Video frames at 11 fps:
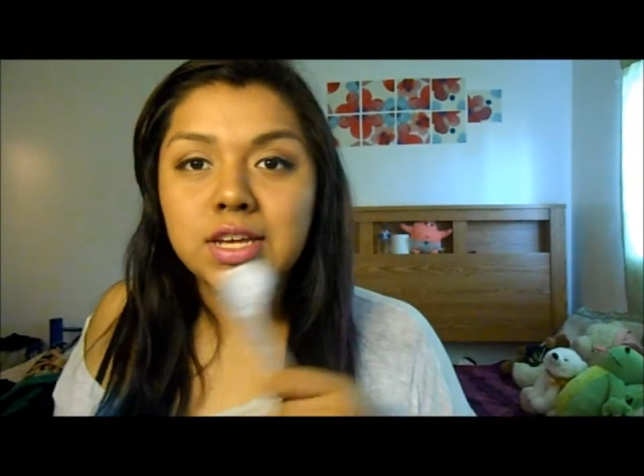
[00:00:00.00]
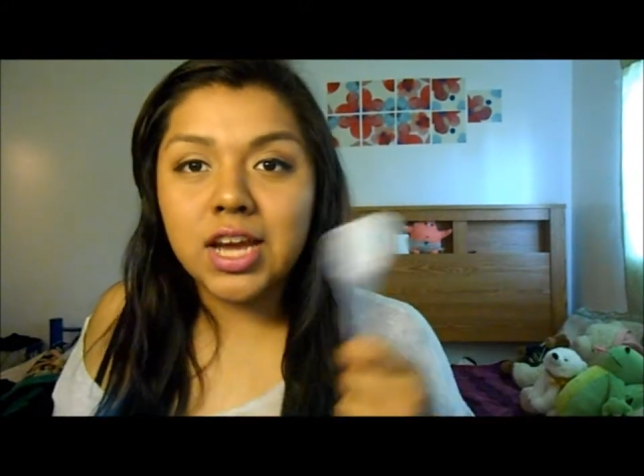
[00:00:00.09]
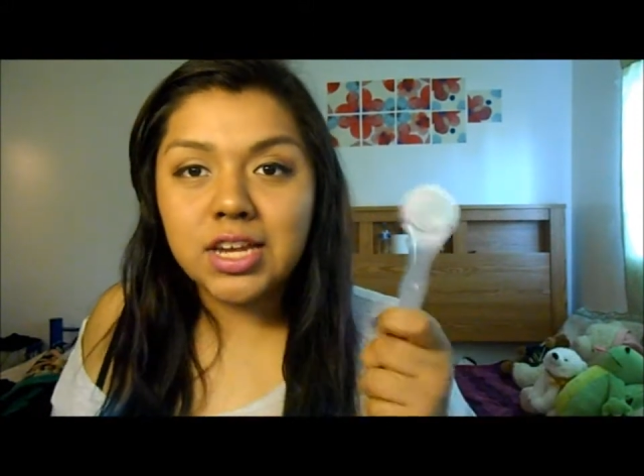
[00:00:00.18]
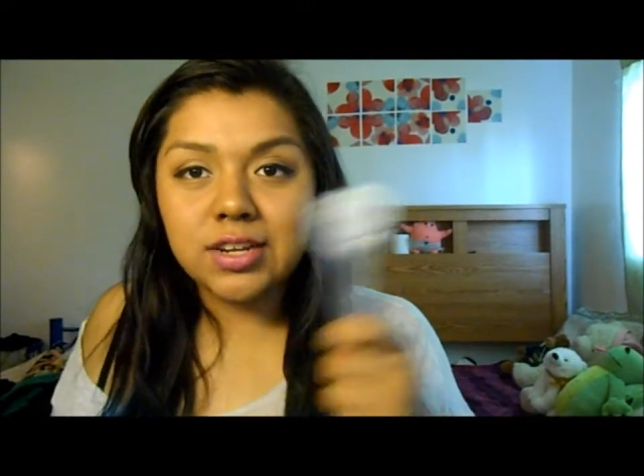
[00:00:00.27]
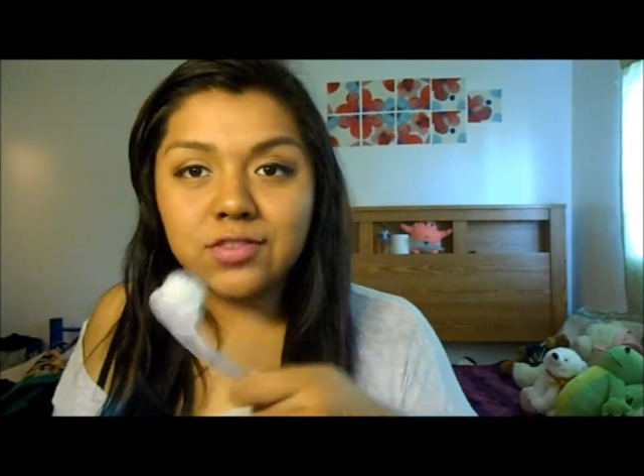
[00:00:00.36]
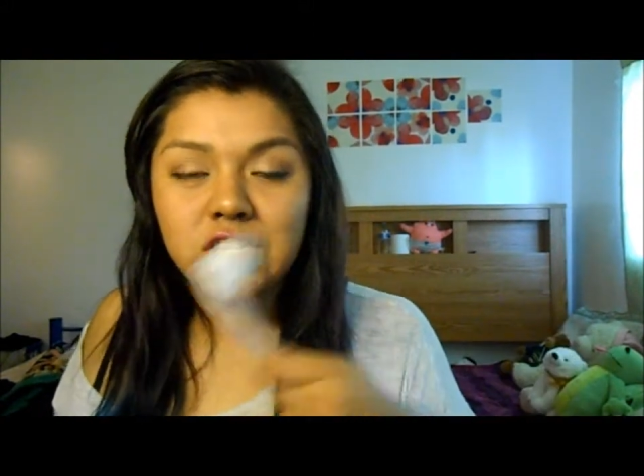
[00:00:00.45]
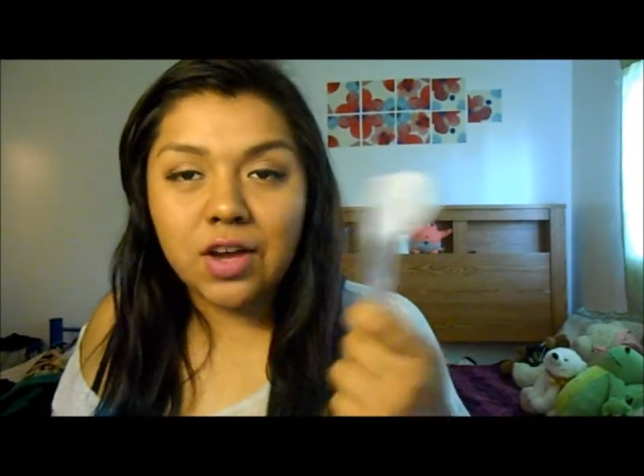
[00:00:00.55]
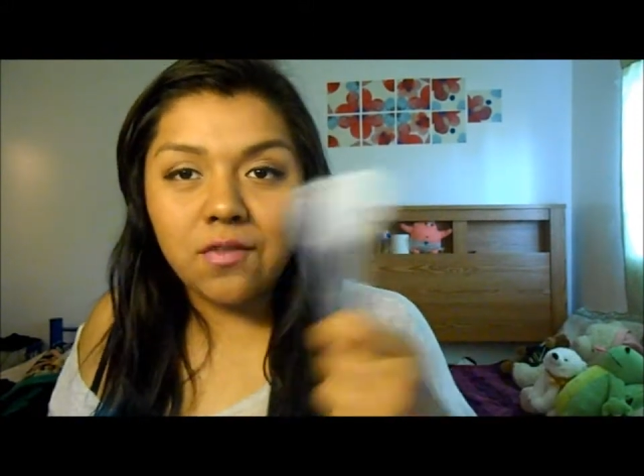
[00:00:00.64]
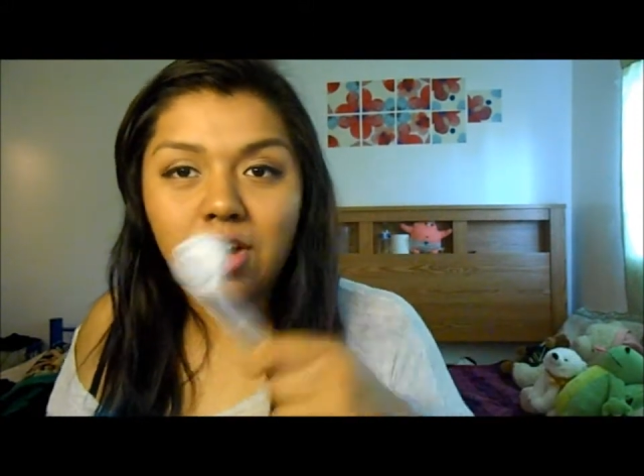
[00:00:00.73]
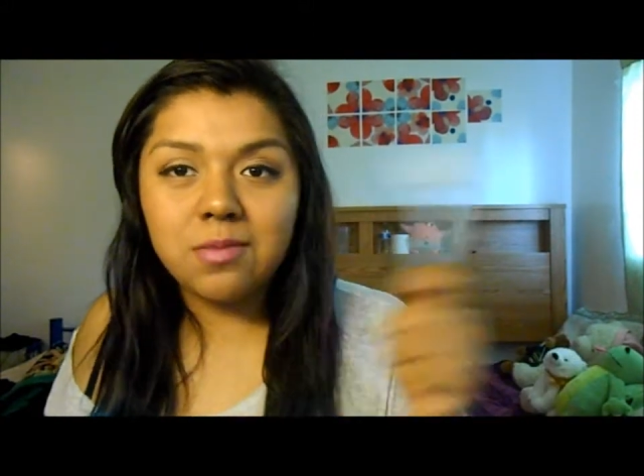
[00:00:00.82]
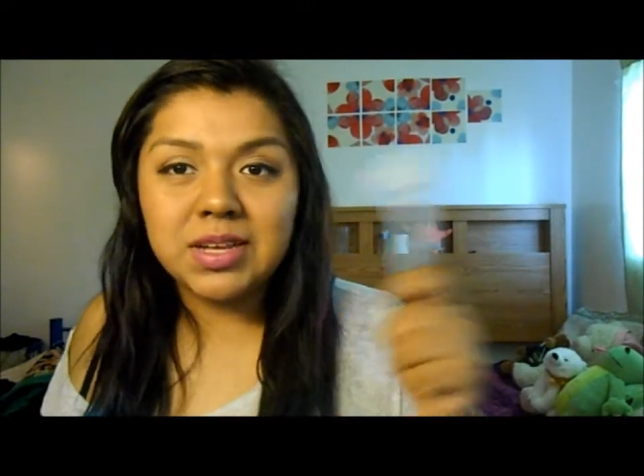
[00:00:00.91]
kind of
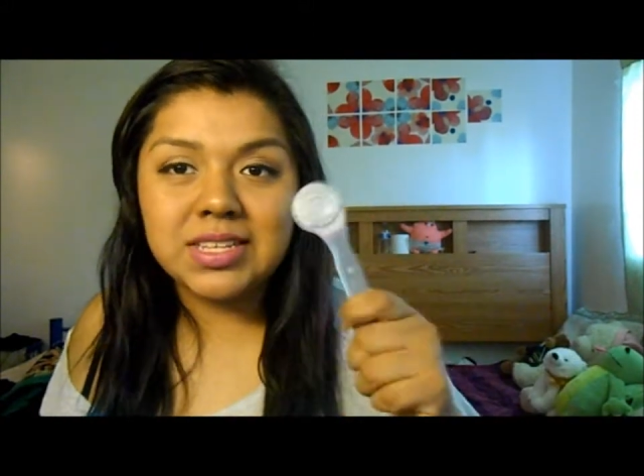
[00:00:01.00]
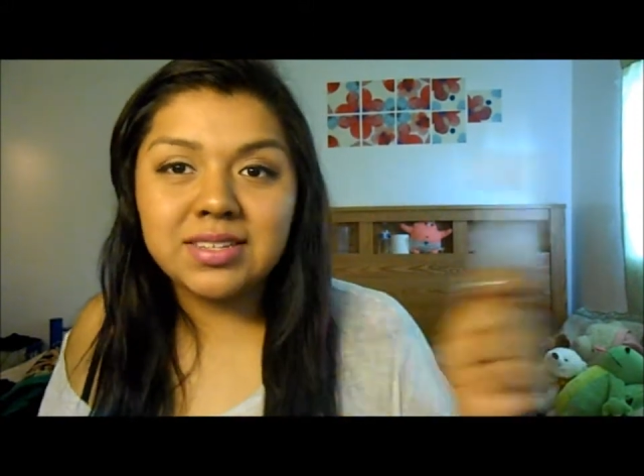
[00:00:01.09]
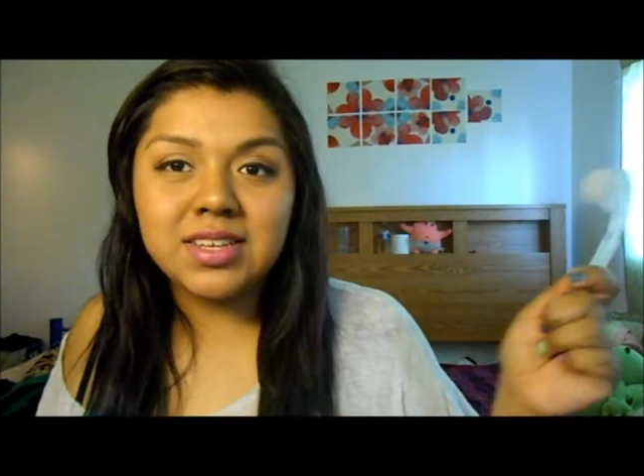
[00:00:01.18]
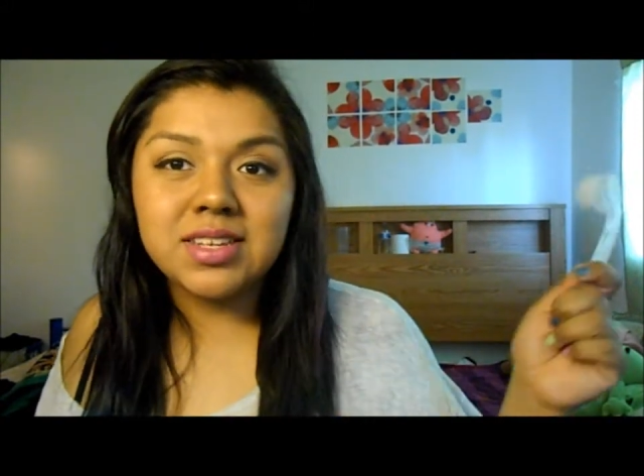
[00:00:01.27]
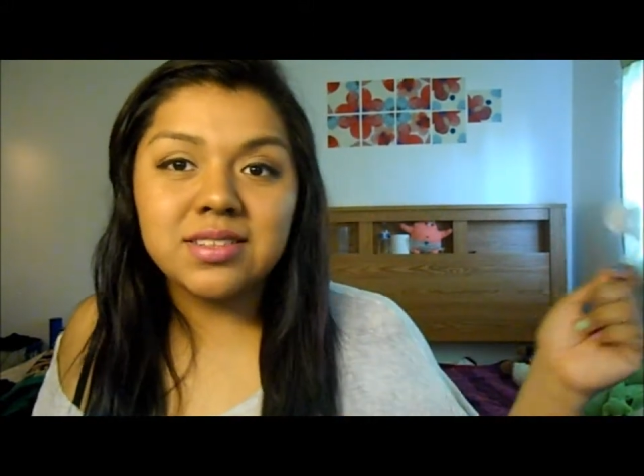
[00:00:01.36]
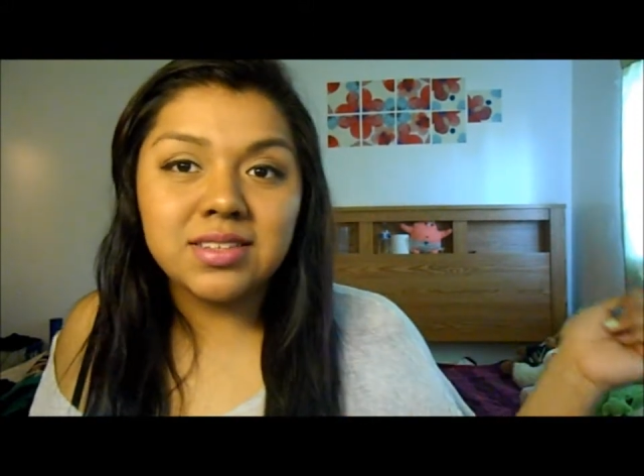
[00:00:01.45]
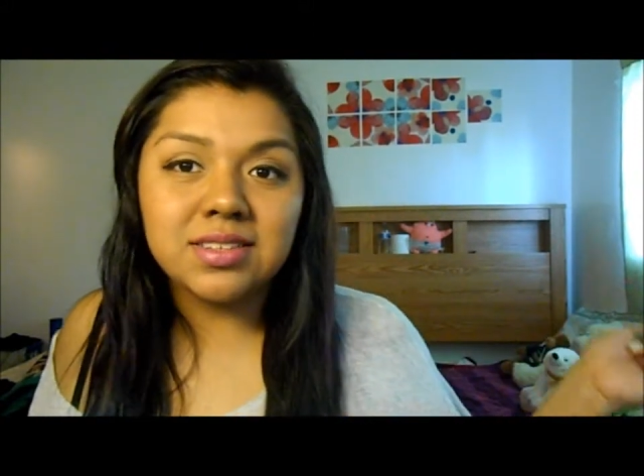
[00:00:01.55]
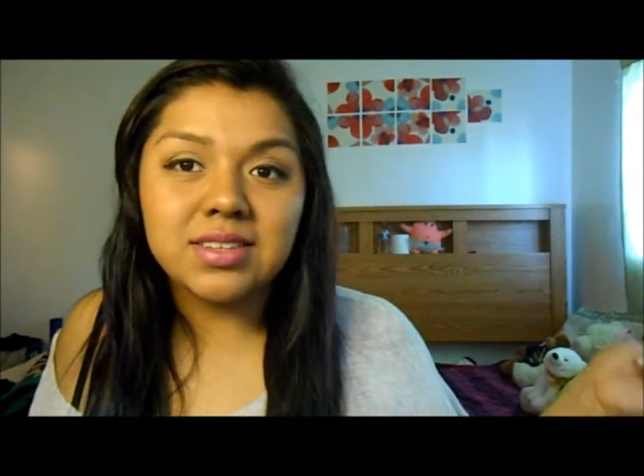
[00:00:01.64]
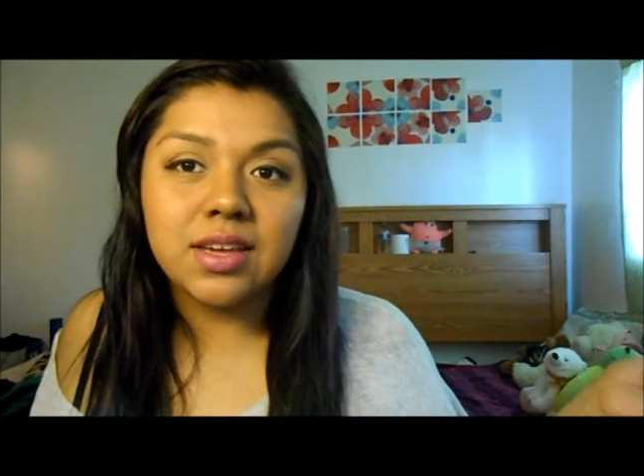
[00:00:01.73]
tough on my skin, since